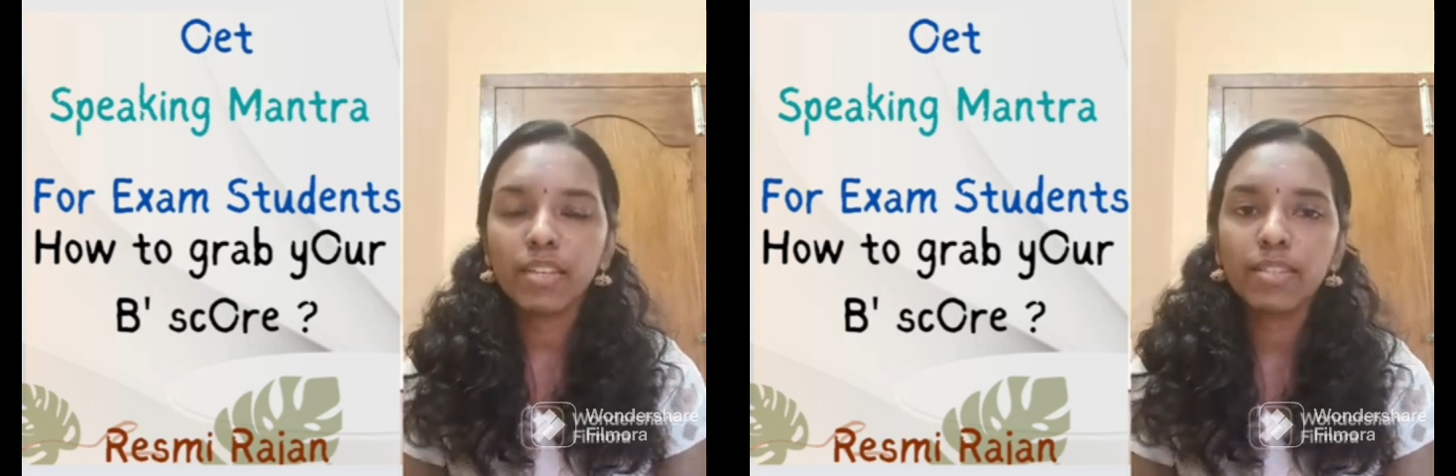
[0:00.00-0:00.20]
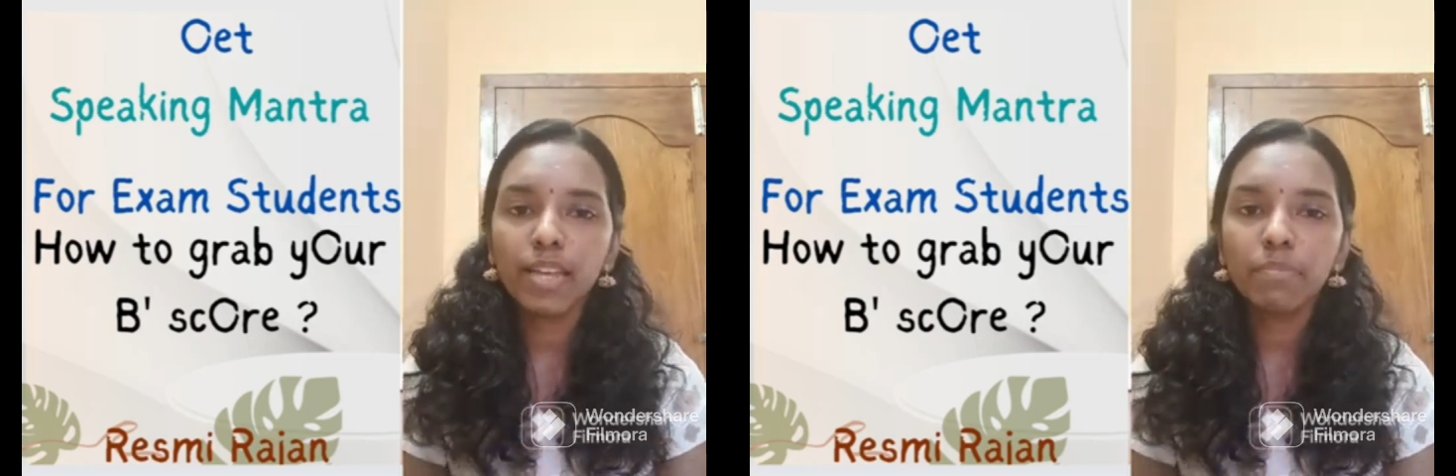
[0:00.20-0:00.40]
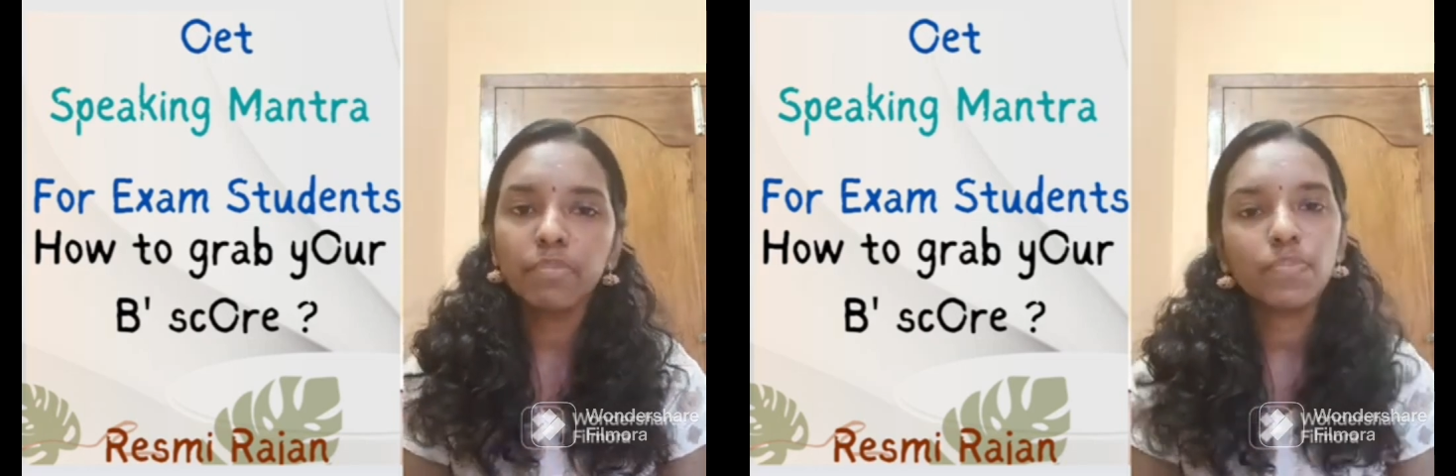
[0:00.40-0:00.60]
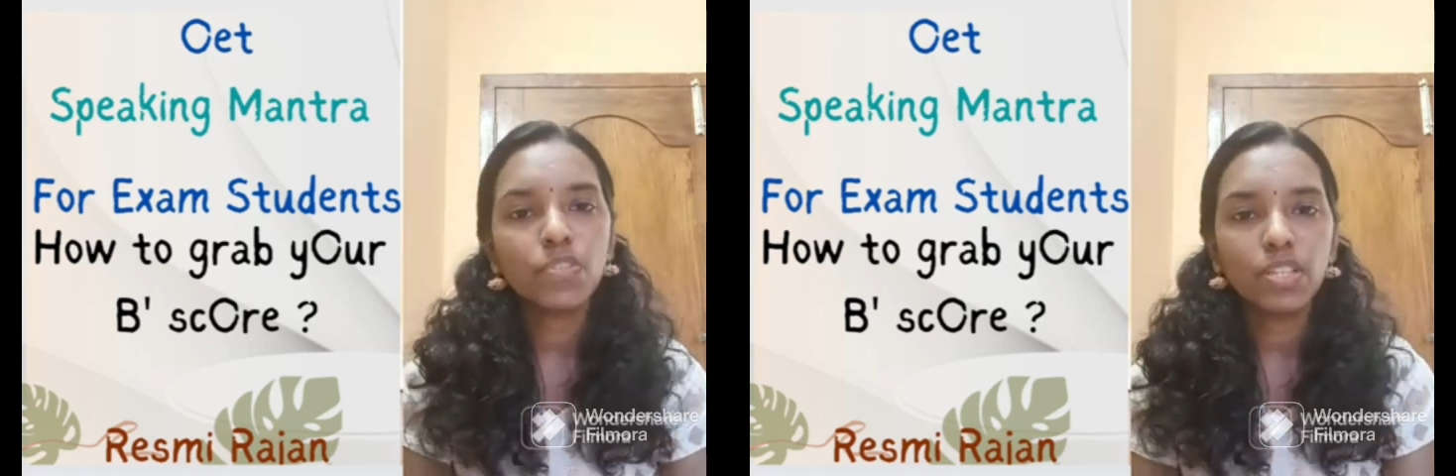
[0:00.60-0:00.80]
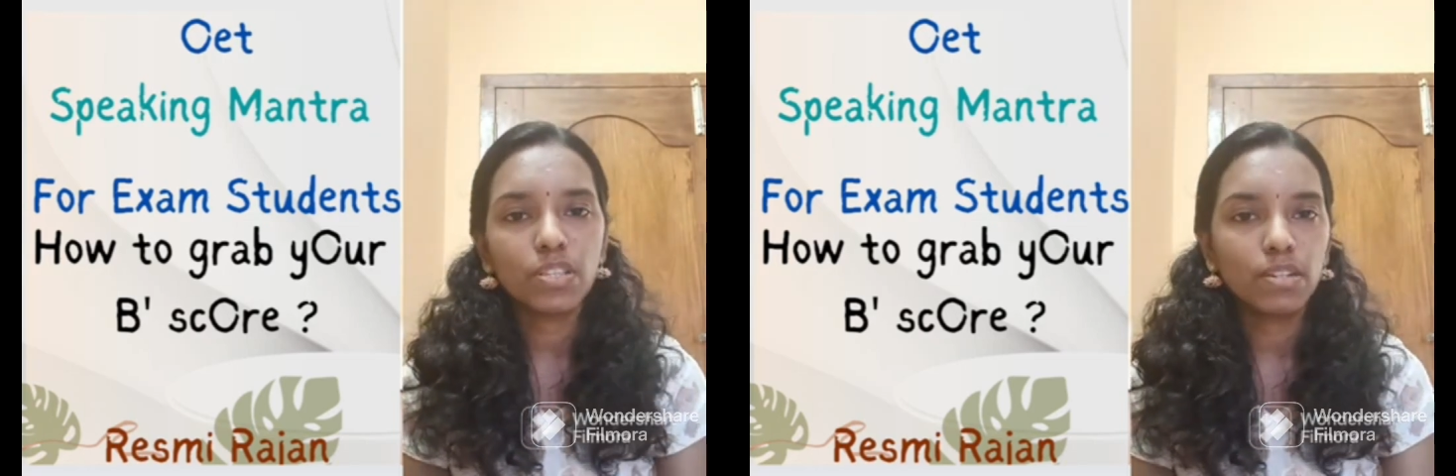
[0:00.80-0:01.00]
exam,
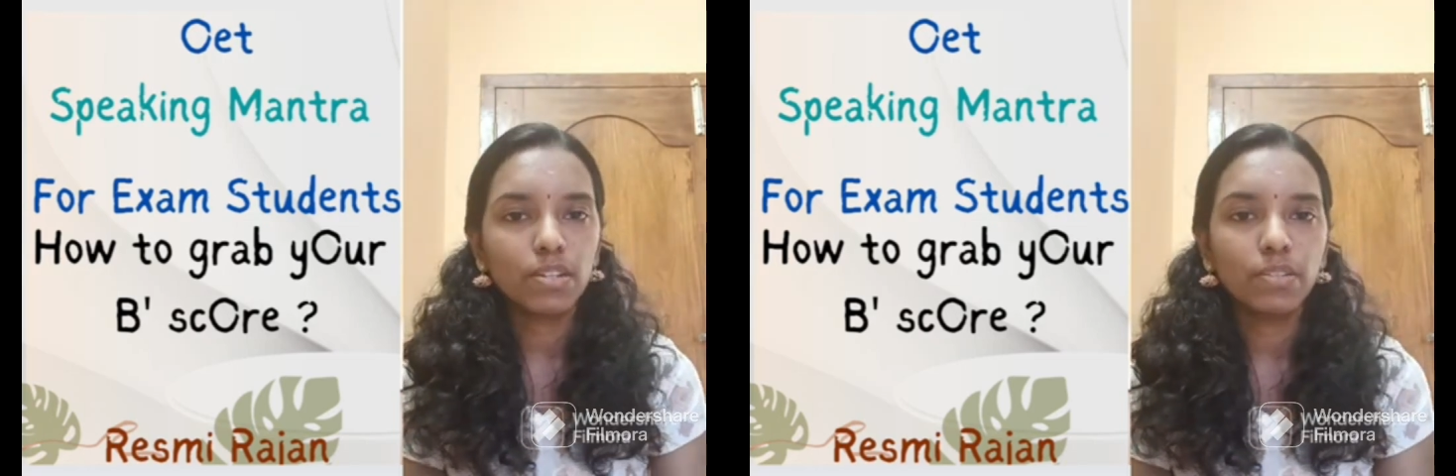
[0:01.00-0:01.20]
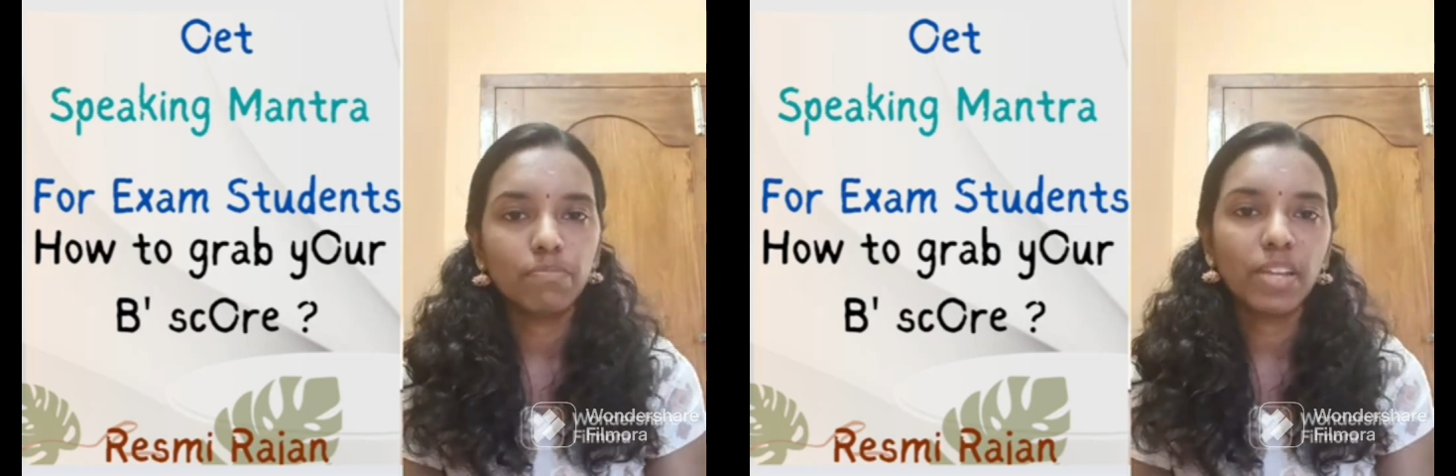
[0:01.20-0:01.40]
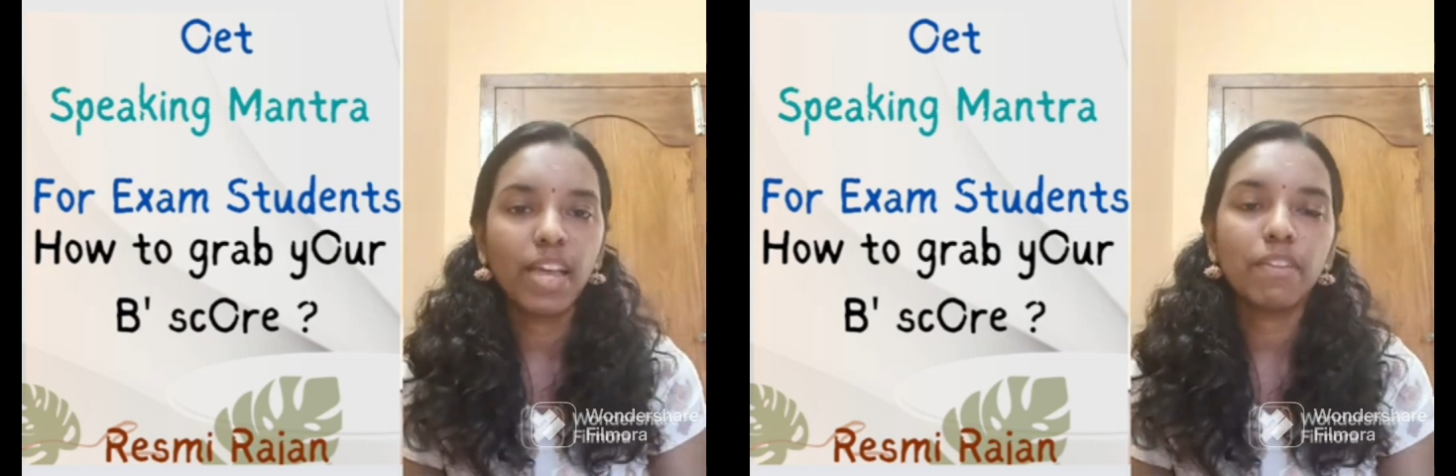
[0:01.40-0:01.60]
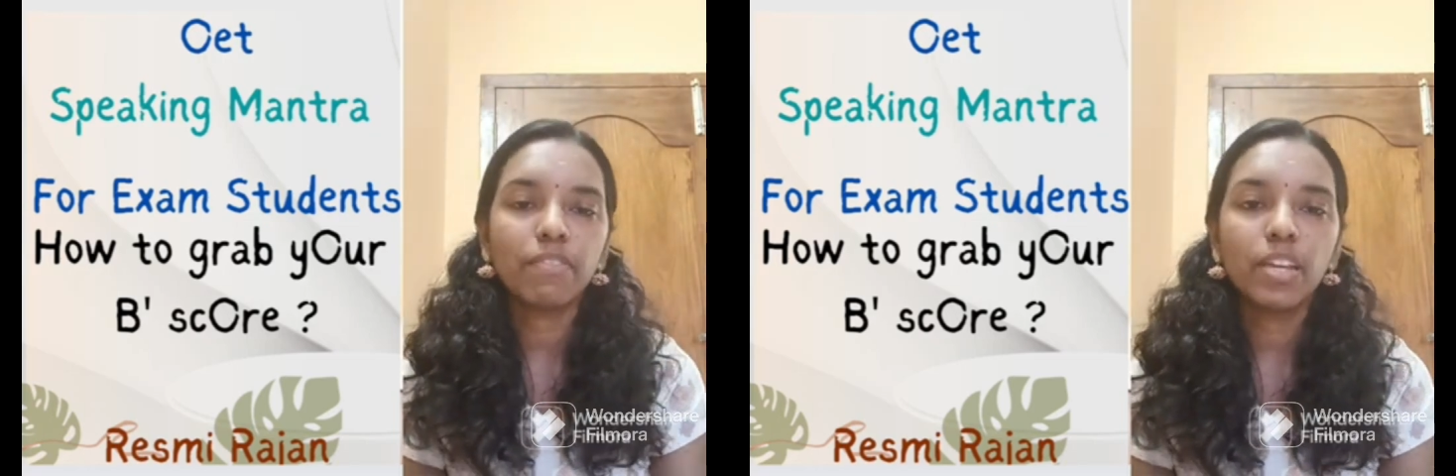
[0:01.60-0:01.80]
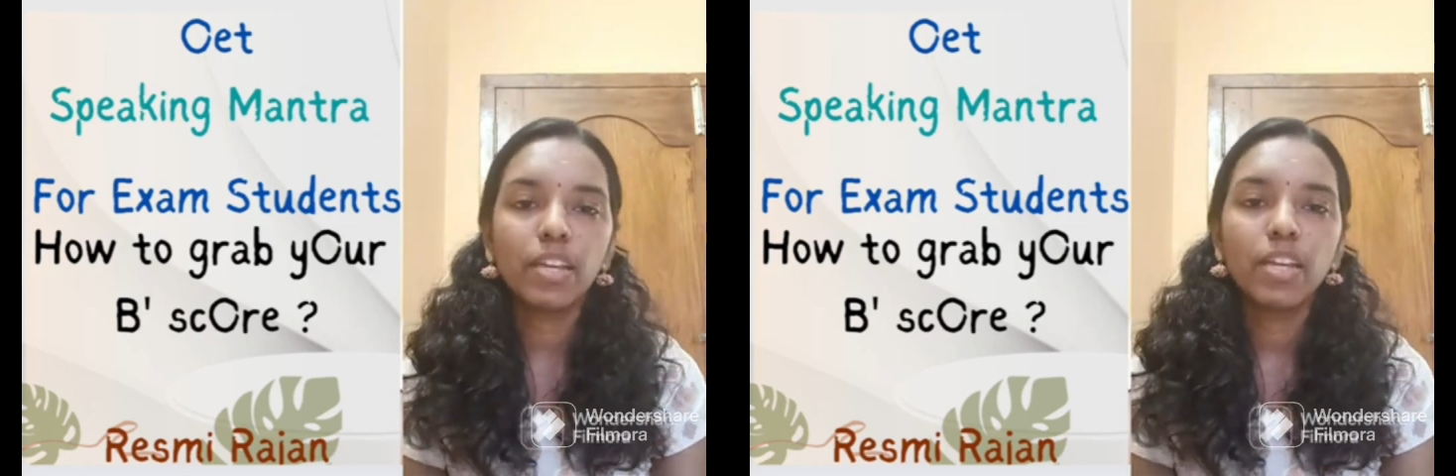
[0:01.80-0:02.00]
just have